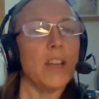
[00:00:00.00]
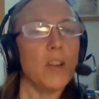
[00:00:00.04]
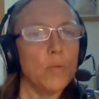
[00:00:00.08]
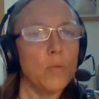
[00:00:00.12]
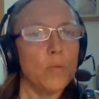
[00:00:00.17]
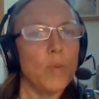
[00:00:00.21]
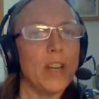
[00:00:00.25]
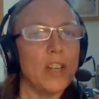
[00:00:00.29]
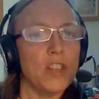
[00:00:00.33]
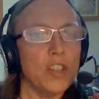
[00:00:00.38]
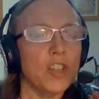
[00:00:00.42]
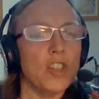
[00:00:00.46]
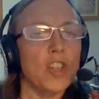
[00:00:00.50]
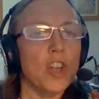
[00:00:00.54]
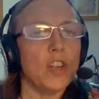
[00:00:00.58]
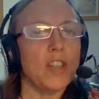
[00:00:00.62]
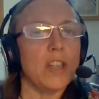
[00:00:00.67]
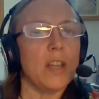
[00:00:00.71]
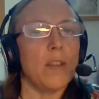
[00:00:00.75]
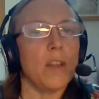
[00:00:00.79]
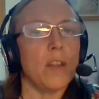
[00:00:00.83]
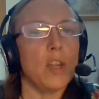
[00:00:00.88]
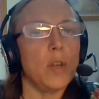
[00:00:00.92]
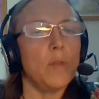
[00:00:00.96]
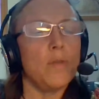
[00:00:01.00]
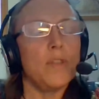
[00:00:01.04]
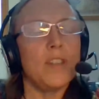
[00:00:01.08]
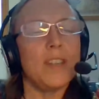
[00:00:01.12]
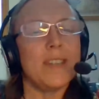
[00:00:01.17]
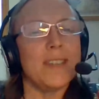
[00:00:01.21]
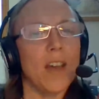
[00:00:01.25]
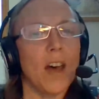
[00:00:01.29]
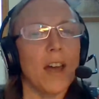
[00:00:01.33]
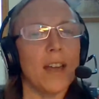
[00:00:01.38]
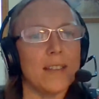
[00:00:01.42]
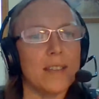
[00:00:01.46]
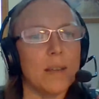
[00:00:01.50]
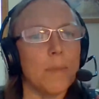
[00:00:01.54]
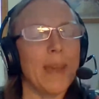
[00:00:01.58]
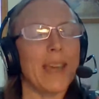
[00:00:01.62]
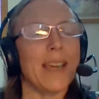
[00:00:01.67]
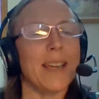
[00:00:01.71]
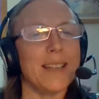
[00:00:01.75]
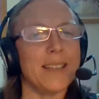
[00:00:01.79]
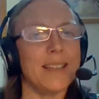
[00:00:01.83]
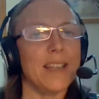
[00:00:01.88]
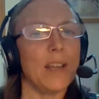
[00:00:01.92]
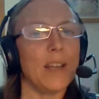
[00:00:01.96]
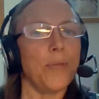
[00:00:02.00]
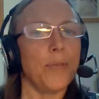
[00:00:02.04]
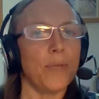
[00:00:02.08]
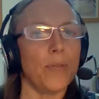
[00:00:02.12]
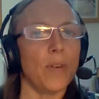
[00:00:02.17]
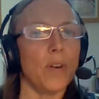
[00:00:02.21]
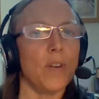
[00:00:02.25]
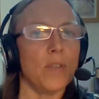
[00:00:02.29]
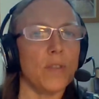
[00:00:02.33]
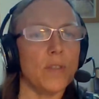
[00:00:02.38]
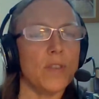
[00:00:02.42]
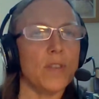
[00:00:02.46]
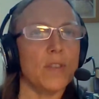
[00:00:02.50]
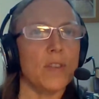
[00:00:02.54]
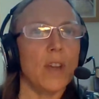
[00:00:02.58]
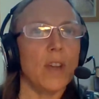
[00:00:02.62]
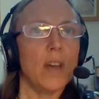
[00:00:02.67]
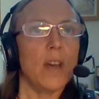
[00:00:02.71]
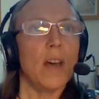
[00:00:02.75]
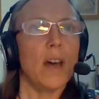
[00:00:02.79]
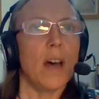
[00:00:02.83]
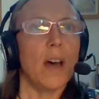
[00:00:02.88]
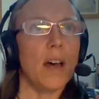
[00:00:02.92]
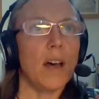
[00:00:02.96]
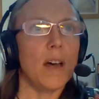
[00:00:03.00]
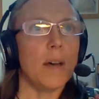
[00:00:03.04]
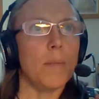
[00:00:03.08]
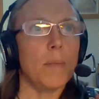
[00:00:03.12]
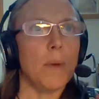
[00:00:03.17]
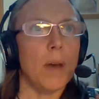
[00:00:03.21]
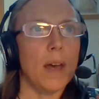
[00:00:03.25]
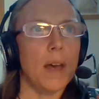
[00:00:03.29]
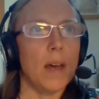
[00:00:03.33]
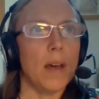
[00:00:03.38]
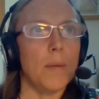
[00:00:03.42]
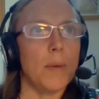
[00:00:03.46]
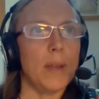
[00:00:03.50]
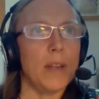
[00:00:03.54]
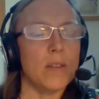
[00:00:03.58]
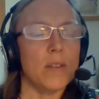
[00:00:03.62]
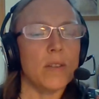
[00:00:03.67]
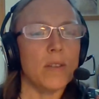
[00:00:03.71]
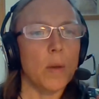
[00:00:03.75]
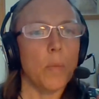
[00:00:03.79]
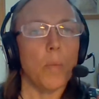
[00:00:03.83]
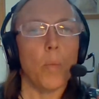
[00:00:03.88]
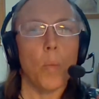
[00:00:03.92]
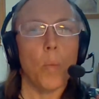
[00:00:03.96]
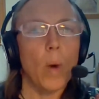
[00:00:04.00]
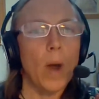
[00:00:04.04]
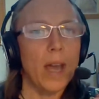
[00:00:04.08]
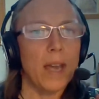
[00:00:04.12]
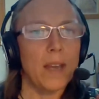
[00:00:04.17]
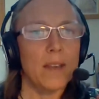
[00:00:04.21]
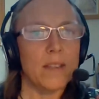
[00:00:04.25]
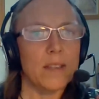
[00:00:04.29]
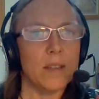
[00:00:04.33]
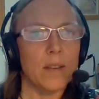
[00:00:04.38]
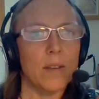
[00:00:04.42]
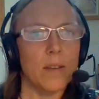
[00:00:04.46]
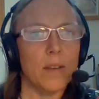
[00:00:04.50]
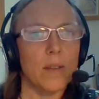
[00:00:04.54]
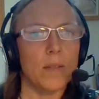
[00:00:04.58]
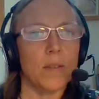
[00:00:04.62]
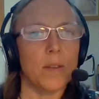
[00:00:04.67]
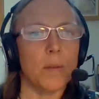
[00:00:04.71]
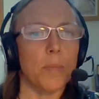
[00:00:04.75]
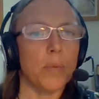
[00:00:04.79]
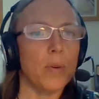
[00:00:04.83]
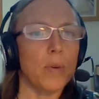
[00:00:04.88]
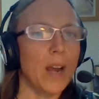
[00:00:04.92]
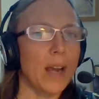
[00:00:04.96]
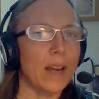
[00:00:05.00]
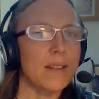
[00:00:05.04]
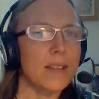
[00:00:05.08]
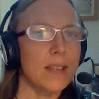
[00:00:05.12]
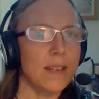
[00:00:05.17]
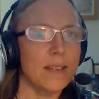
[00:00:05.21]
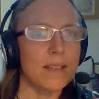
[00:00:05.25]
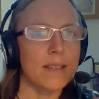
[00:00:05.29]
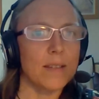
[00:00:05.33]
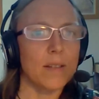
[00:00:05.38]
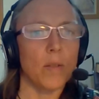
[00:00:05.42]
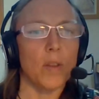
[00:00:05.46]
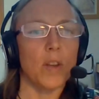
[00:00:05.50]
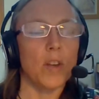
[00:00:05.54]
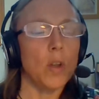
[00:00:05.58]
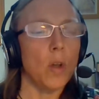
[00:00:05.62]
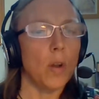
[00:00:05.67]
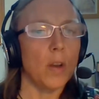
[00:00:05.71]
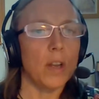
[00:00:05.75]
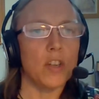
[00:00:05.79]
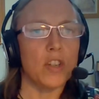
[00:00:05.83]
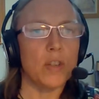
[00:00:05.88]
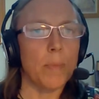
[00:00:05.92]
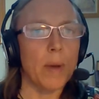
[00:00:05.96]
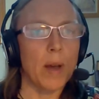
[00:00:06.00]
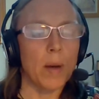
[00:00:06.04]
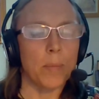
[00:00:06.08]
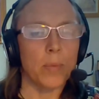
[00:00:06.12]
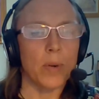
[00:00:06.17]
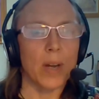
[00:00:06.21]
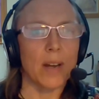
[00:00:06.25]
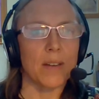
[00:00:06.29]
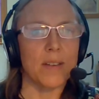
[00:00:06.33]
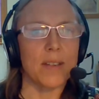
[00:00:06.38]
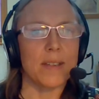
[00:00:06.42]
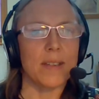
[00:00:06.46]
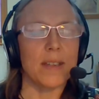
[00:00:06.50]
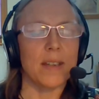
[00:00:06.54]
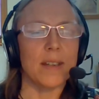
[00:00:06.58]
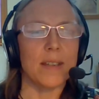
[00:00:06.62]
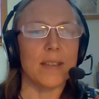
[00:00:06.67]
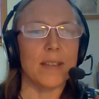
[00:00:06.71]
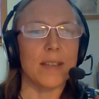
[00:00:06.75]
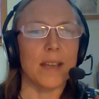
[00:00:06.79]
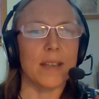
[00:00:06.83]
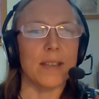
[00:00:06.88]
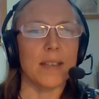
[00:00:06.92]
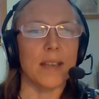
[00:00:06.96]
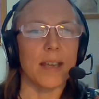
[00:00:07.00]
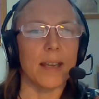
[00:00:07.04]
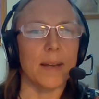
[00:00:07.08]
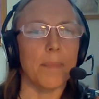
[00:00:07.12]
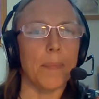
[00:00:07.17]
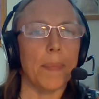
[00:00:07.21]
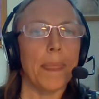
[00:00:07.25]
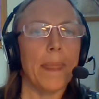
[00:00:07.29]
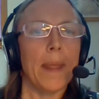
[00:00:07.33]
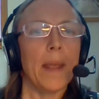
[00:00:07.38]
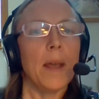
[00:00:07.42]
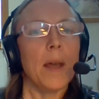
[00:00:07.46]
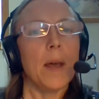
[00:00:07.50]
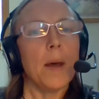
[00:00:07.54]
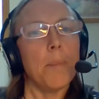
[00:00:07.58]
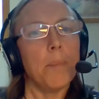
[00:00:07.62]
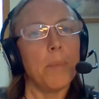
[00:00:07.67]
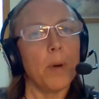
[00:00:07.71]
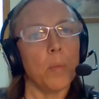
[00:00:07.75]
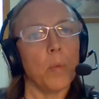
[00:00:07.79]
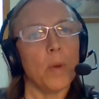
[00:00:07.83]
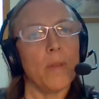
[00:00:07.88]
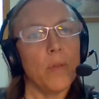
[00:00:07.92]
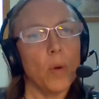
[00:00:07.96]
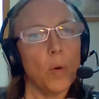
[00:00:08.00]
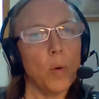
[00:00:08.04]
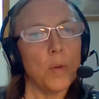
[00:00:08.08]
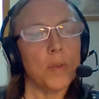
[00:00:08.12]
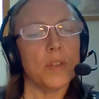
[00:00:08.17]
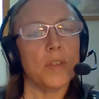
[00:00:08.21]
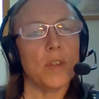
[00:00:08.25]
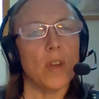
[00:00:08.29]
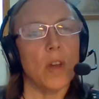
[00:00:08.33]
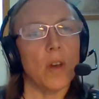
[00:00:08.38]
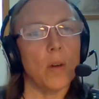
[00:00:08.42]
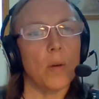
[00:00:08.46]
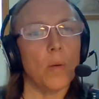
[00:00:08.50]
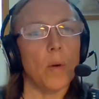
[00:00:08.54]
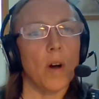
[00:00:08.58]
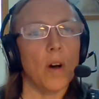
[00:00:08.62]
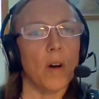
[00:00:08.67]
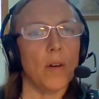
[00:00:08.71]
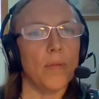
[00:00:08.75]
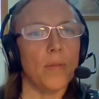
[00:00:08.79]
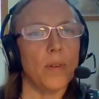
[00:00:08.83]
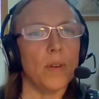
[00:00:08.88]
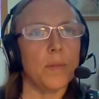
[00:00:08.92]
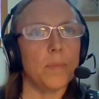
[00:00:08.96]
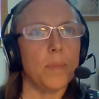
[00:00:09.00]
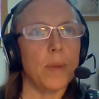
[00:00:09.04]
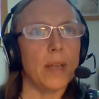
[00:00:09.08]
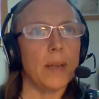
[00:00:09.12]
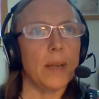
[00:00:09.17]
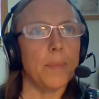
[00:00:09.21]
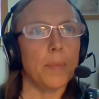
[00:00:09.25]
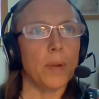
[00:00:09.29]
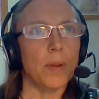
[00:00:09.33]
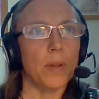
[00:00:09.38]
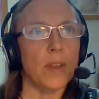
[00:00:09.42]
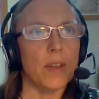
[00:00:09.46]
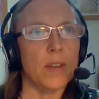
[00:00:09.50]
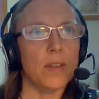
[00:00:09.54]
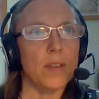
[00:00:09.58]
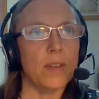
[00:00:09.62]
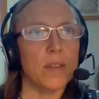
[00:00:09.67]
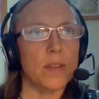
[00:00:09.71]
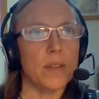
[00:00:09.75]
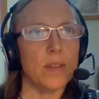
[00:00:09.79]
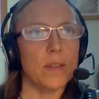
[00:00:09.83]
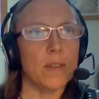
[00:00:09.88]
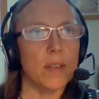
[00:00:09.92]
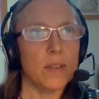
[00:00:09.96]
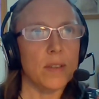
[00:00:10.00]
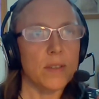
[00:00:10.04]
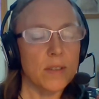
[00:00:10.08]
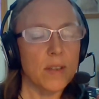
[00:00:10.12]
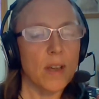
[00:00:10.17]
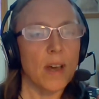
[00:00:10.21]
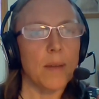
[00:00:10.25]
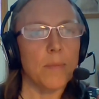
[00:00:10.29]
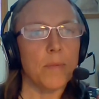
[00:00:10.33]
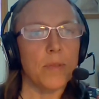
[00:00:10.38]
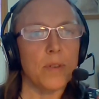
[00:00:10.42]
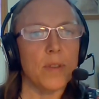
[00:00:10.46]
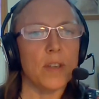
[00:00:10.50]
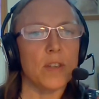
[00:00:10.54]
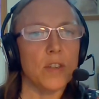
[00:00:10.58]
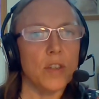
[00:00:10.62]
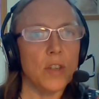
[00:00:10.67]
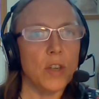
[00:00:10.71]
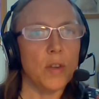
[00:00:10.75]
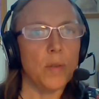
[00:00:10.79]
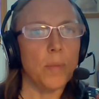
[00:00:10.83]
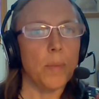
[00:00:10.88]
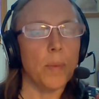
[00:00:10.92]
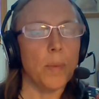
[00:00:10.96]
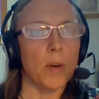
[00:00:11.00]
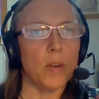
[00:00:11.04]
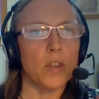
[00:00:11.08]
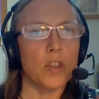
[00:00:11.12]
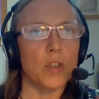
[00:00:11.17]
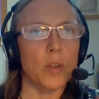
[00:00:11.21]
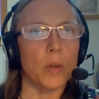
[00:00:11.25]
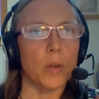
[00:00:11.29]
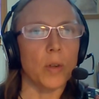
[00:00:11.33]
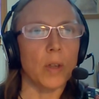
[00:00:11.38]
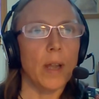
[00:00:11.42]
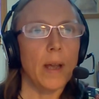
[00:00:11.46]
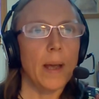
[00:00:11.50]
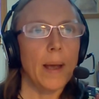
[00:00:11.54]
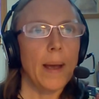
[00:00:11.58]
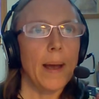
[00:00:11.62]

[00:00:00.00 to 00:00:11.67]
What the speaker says: rich study that you've designed to make a difference in some way to the practice, the knowledge about practice in a setting. But we've also offered people this time for this new module